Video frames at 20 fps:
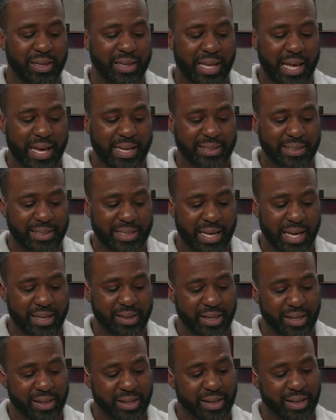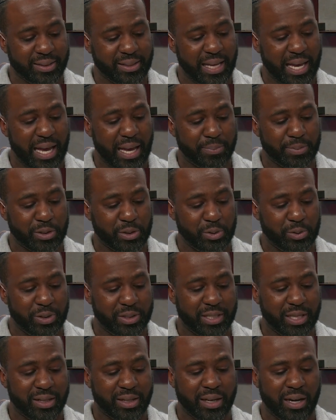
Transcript: Last night, the Knicks absolutely did